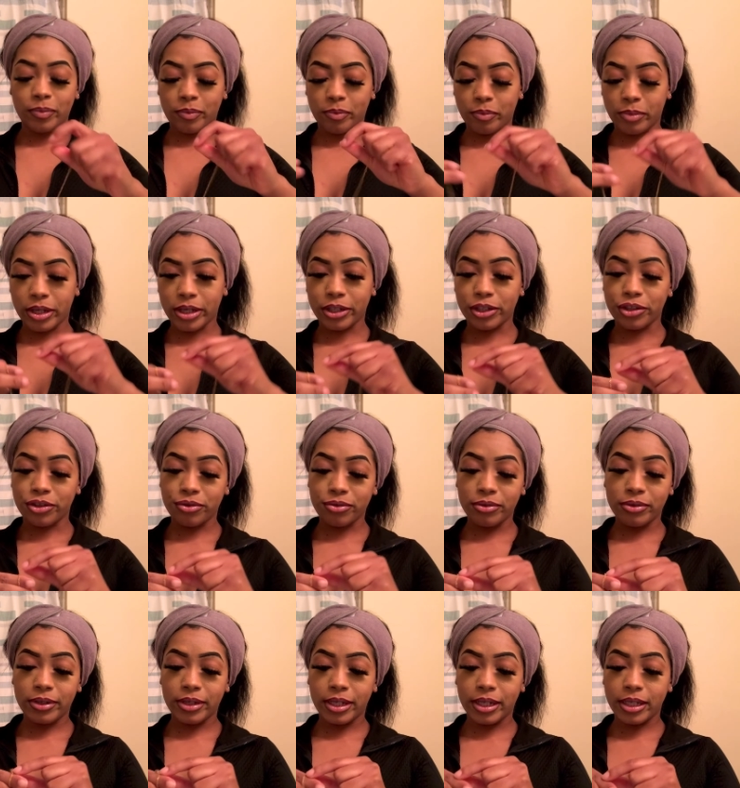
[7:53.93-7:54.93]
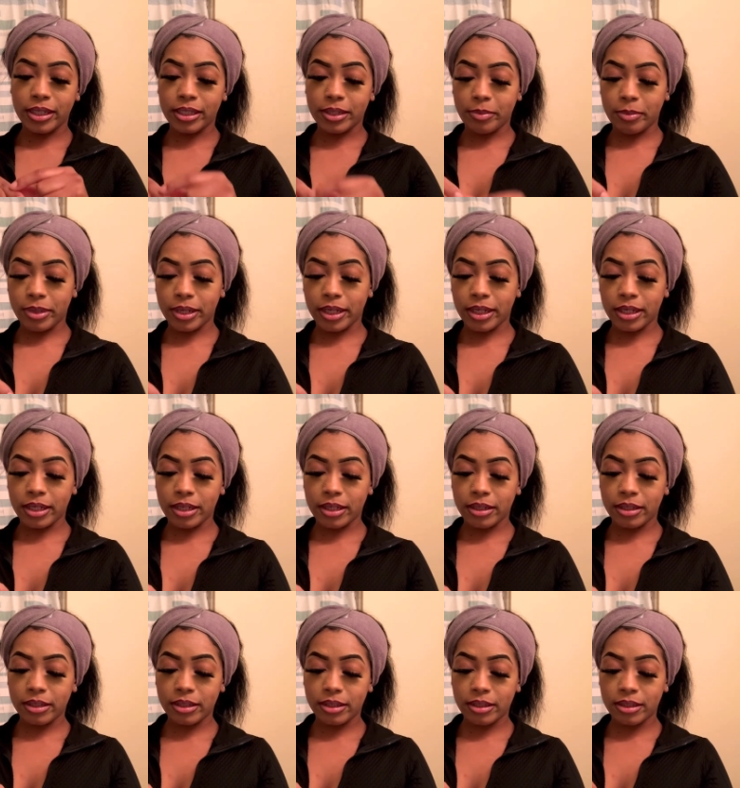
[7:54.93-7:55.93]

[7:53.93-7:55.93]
my jewelry to make it